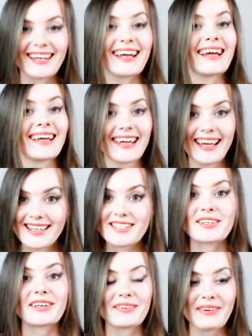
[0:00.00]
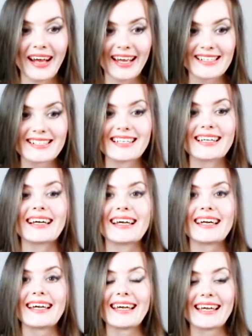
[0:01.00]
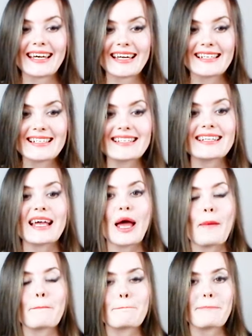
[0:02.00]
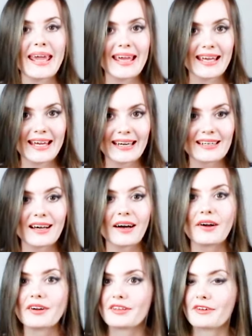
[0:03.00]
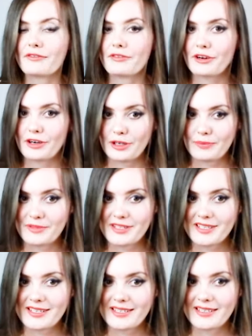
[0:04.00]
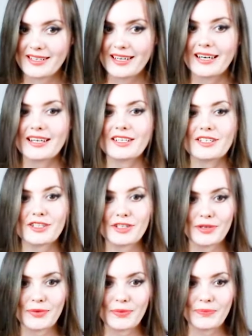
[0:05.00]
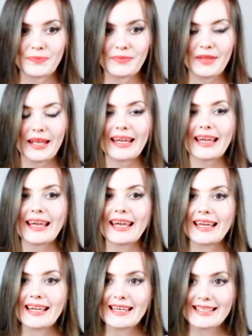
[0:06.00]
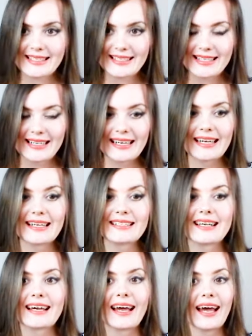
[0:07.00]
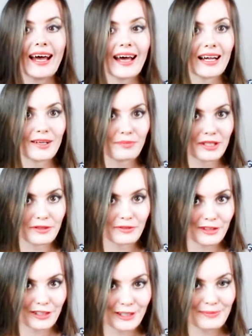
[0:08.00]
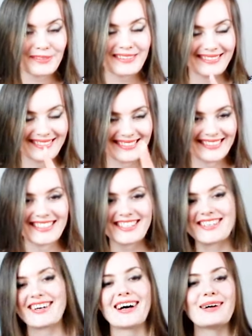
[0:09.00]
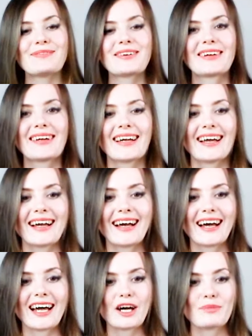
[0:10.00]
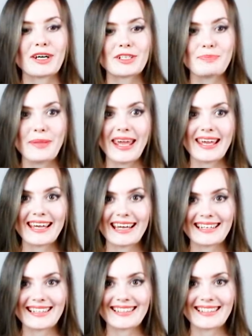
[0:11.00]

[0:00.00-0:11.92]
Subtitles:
Yes, you're right. Is, making are the verbs. So, is a helping verb. Good job. How about making?